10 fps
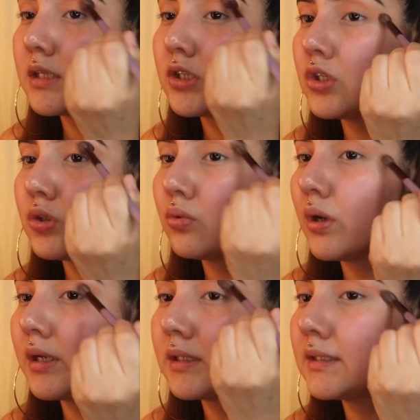do
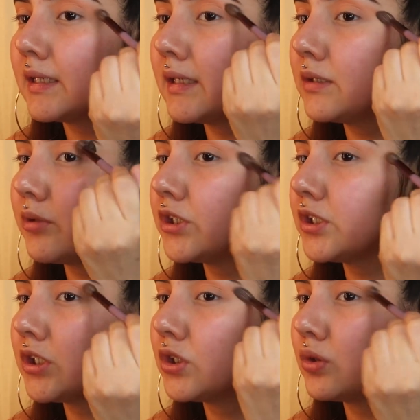want to say these
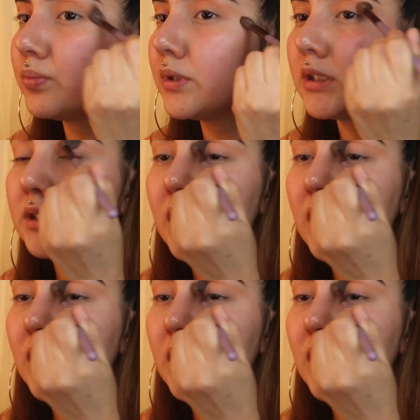brushes are super